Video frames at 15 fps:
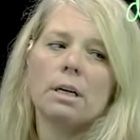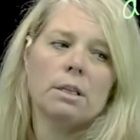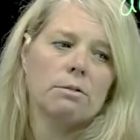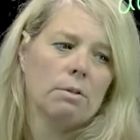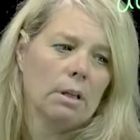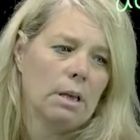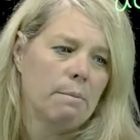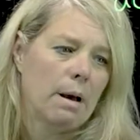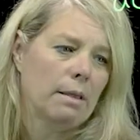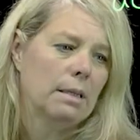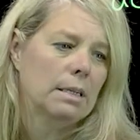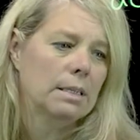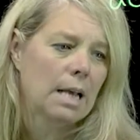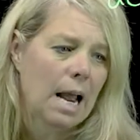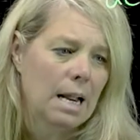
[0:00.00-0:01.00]
It's really about the
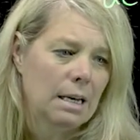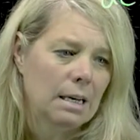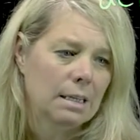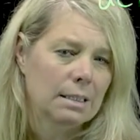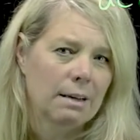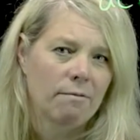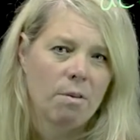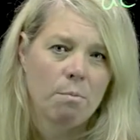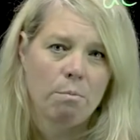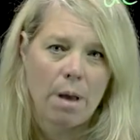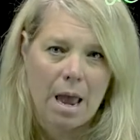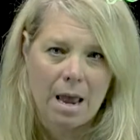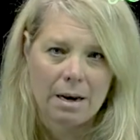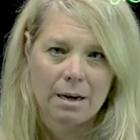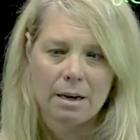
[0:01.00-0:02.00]
tightness of the
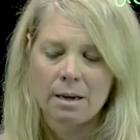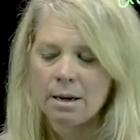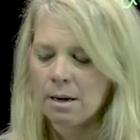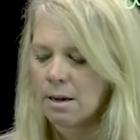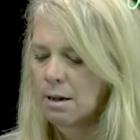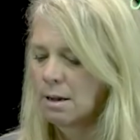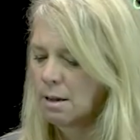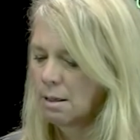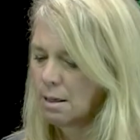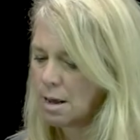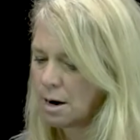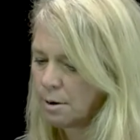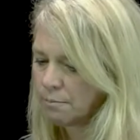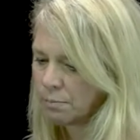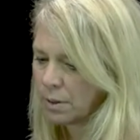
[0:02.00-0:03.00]
bend
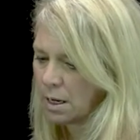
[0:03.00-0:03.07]
there.